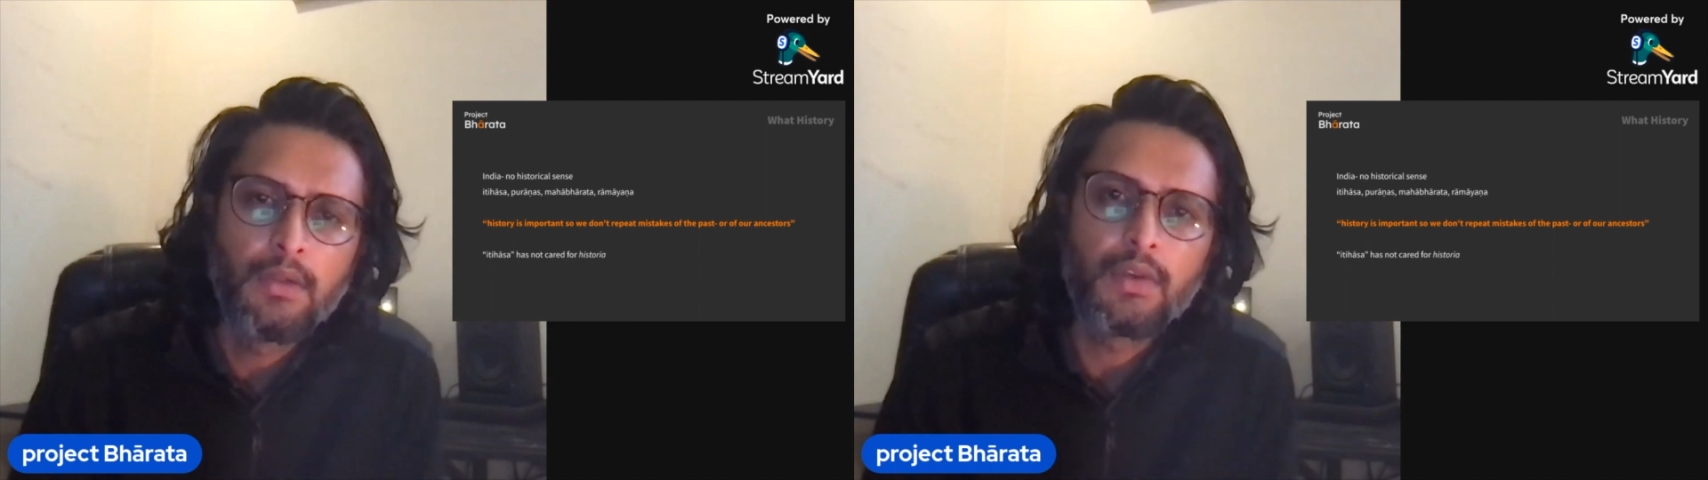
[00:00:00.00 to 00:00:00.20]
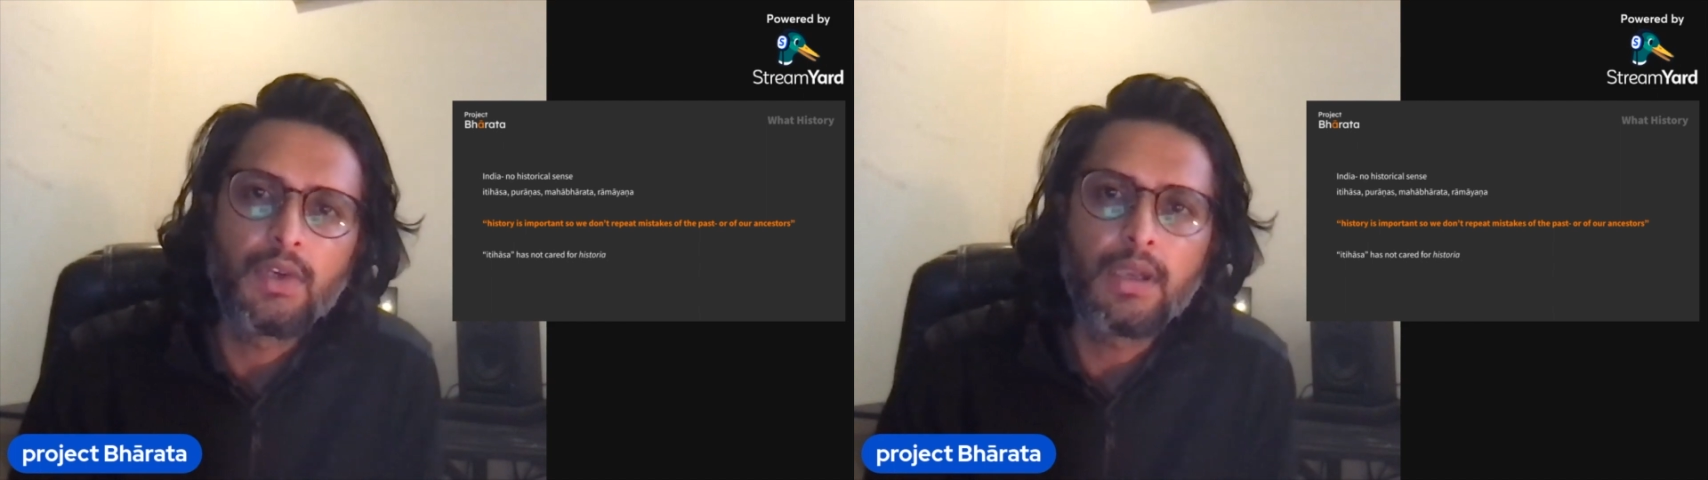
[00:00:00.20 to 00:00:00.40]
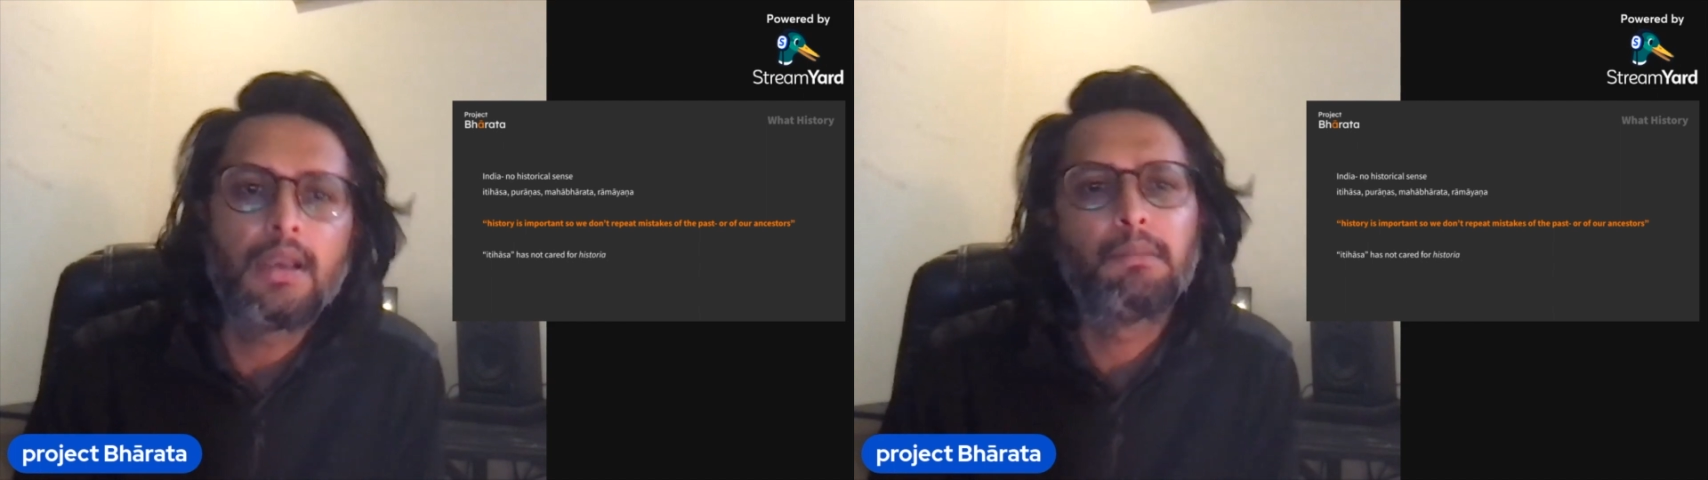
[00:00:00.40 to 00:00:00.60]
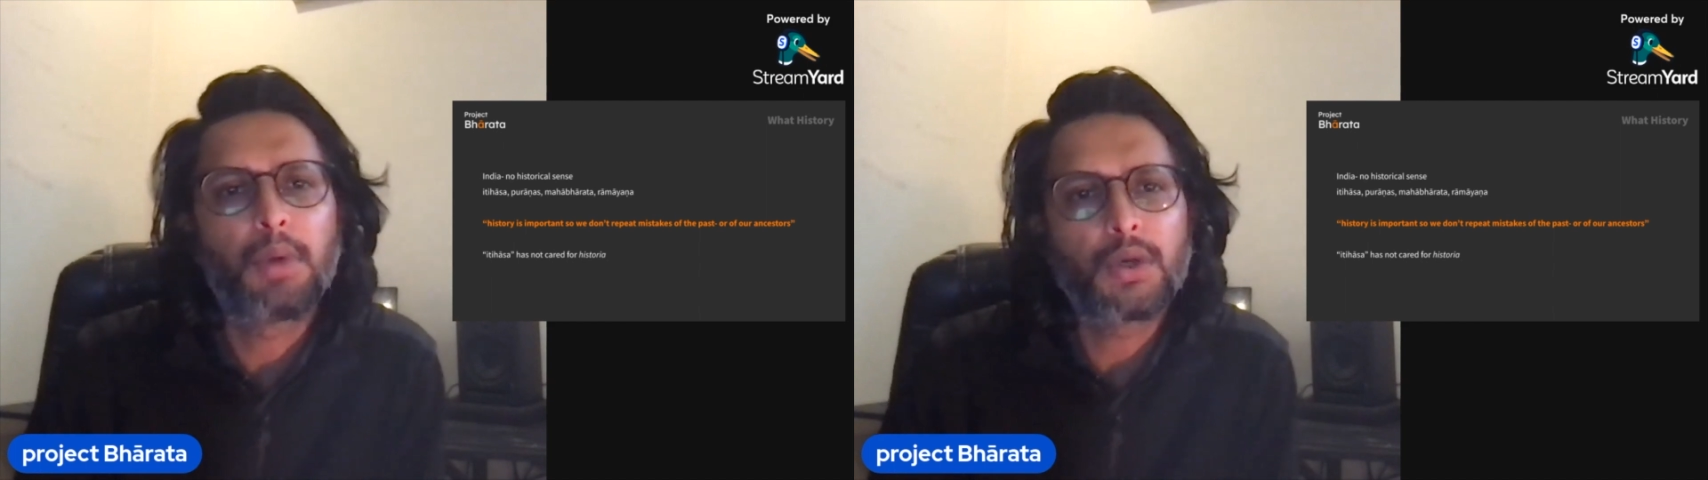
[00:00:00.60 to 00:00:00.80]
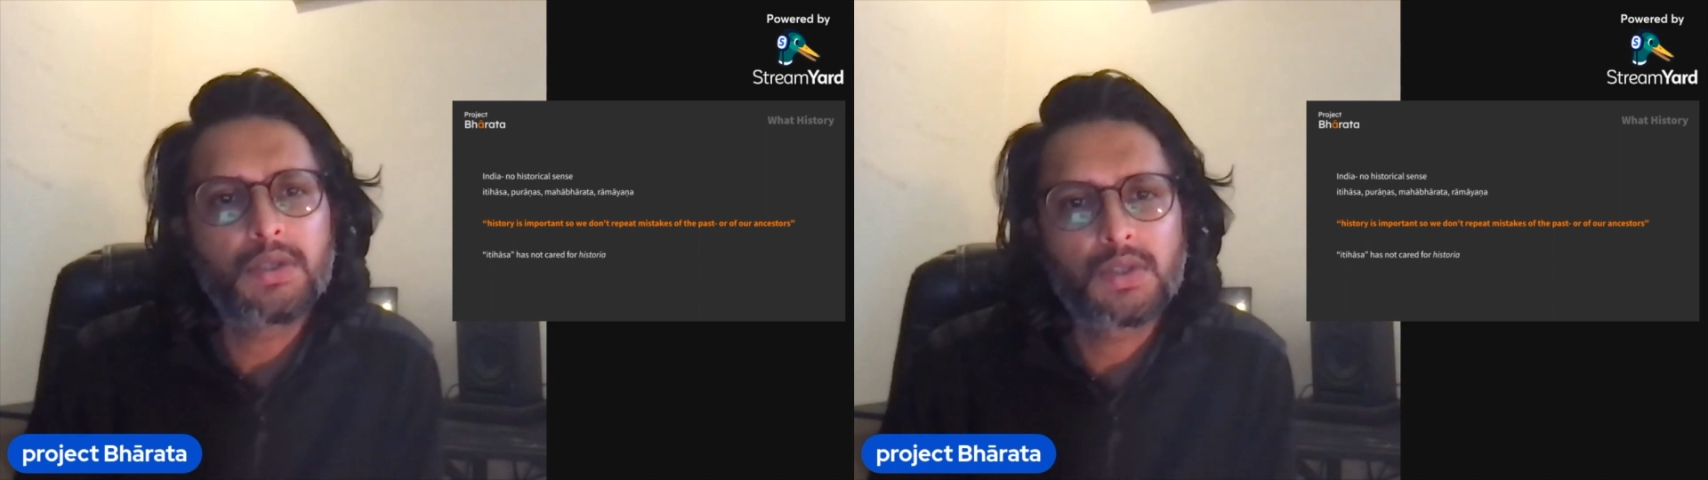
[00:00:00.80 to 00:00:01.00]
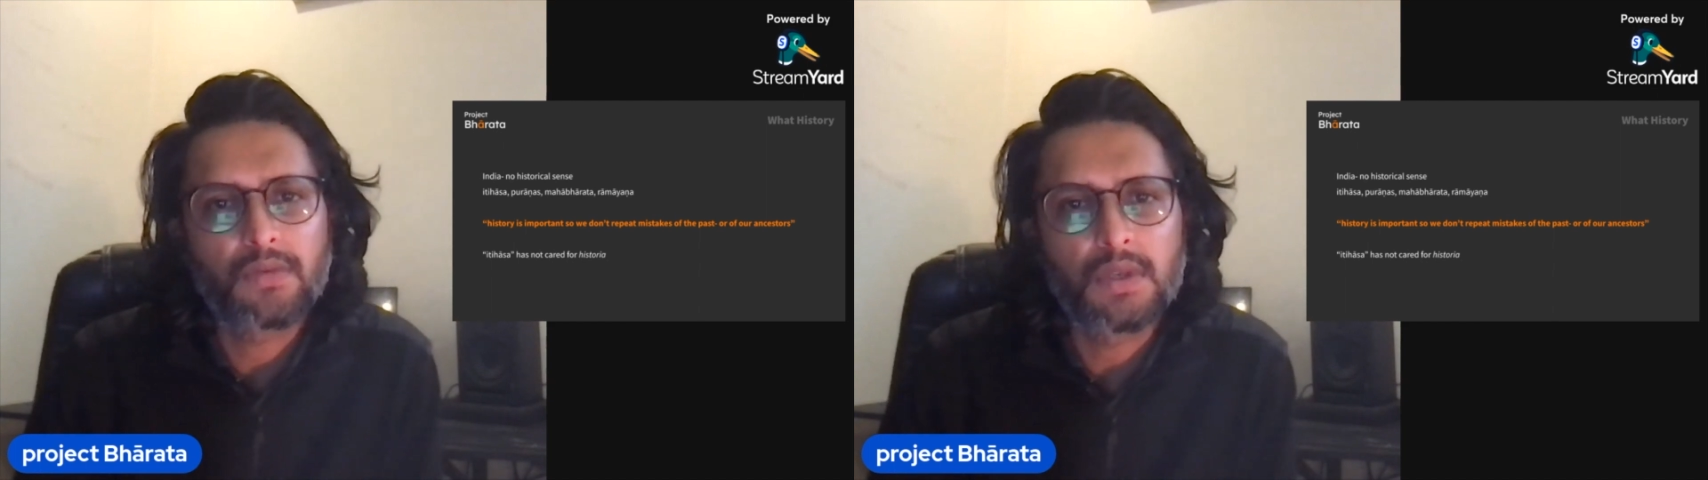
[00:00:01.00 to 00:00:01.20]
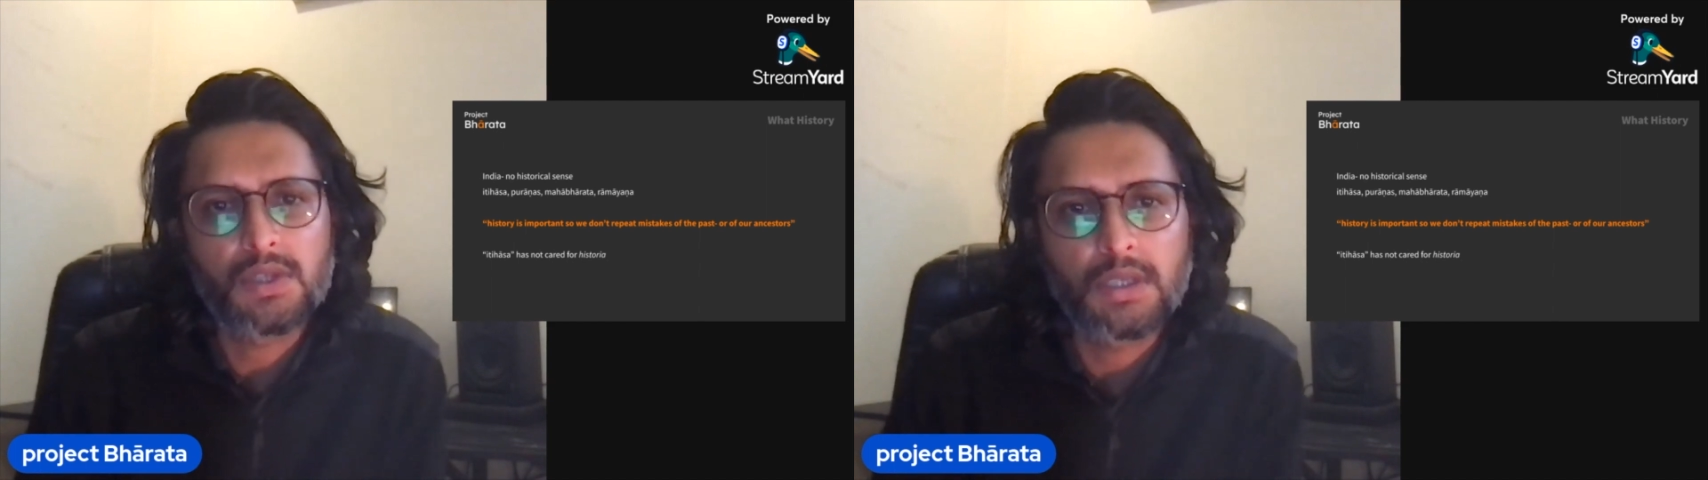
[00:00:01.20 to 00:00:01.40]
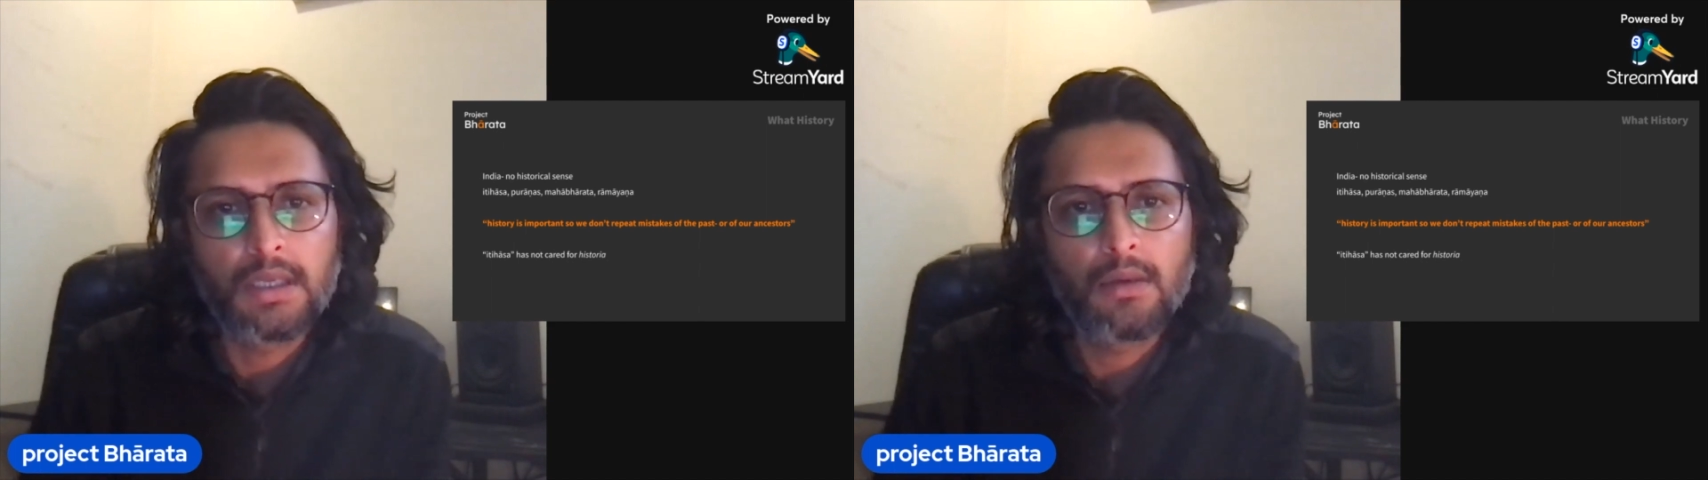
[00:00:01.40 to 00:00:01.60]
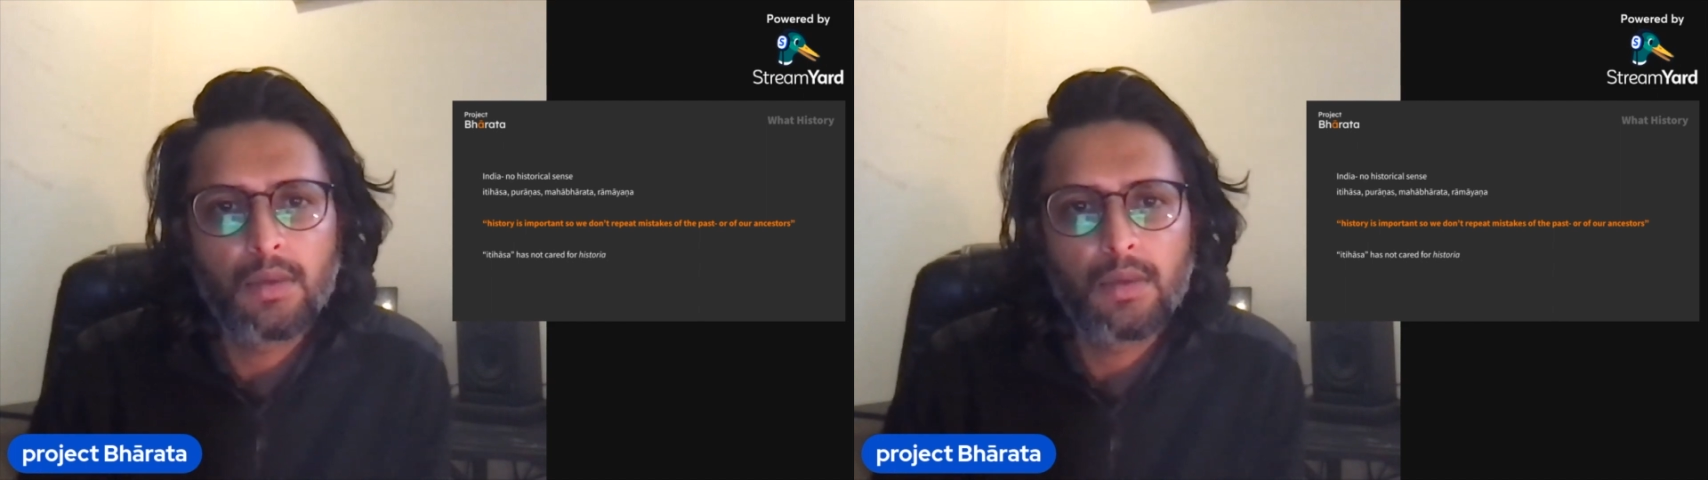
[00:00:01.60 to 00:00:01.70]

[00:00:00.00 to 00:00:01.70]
the real importance of history,